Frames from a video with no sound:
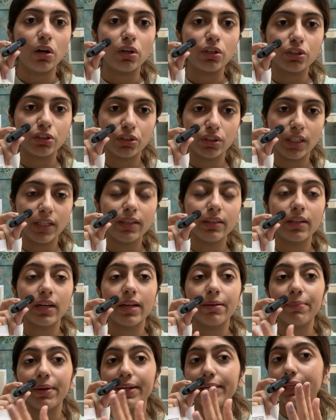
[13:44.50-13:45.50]
sheet that
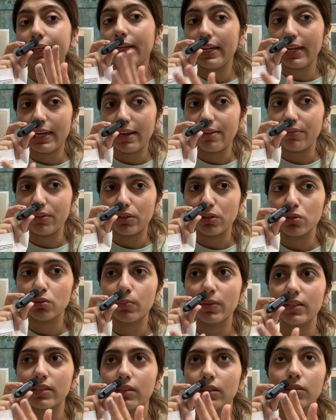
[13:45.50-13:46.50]
I made in 11. So
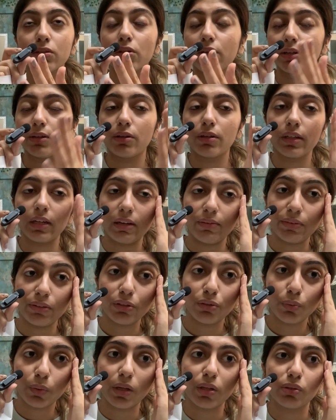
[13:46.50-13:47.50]
sorry, not
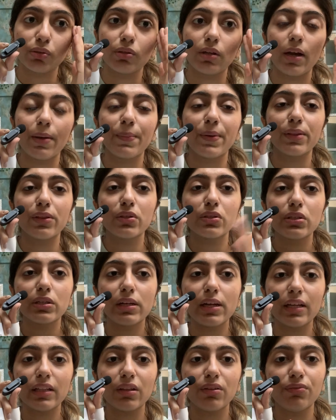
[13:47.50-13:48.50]
11, 12. So I made this in
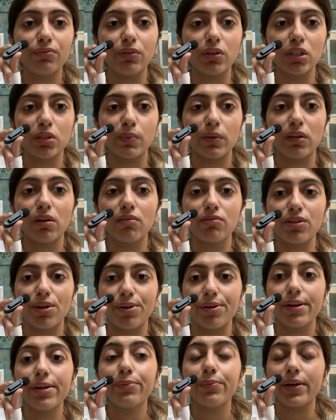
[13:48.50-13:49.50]
like the first week of
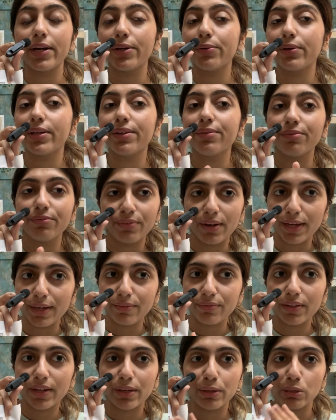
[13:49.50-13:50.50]
January
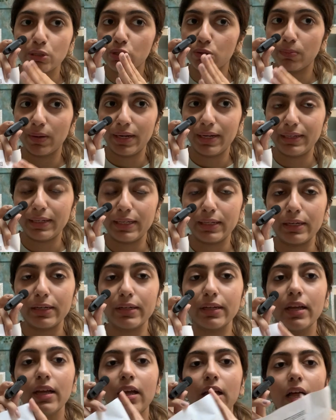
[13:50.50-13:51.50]
2025, and I used to maintain it.
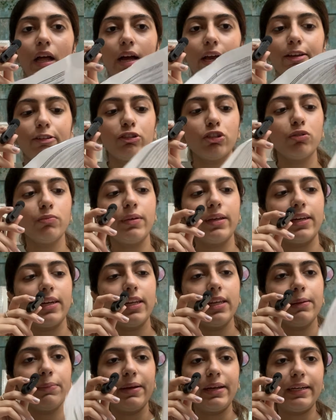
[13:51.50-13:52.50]
I used to
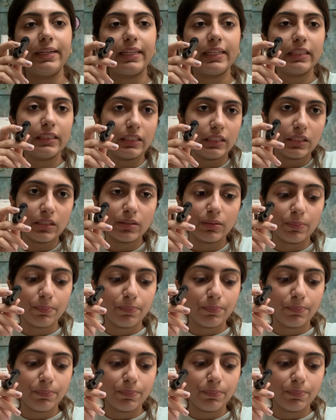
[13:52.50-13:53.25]
mainly maintain this